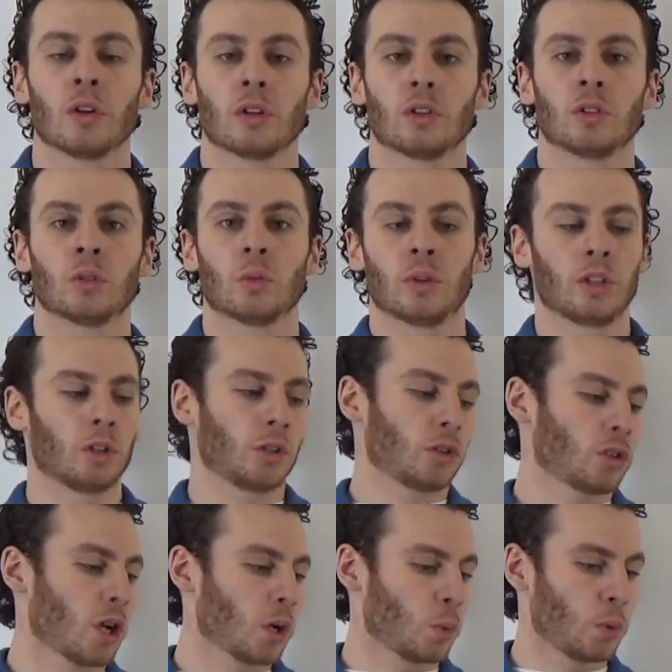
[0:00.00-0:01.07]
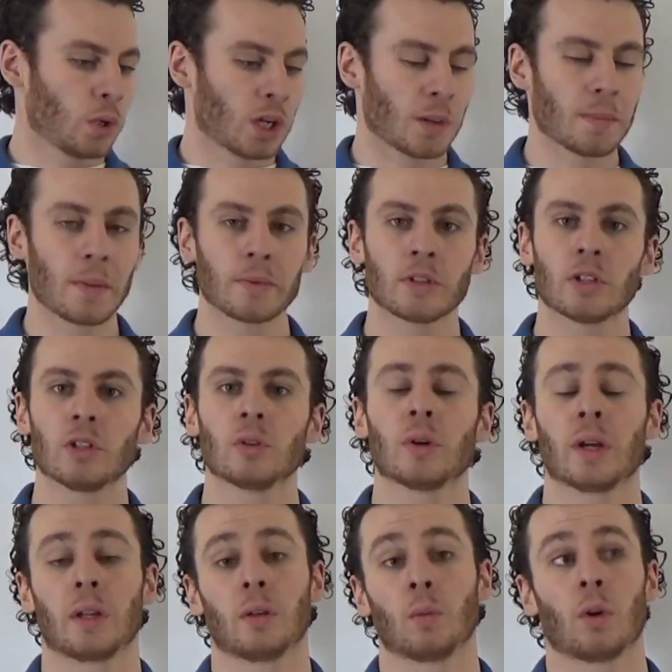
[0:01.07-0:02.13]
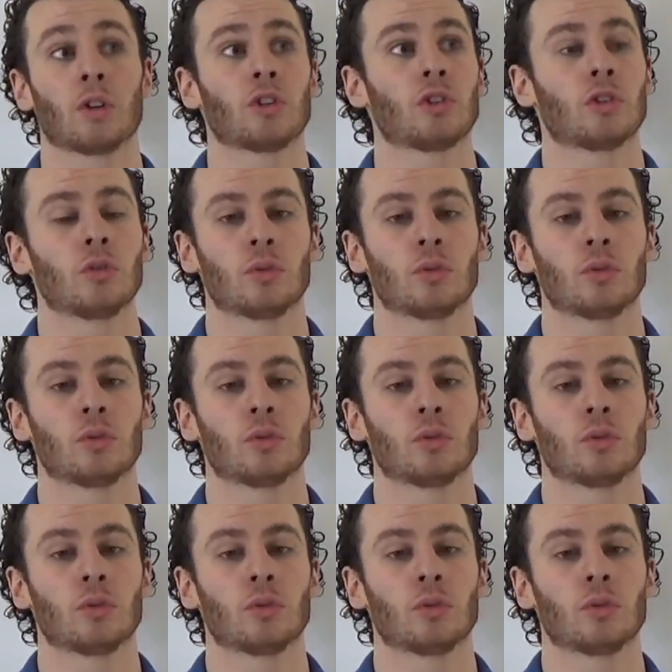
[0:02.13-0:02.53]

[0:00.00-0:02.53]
your dog will come up to you and wants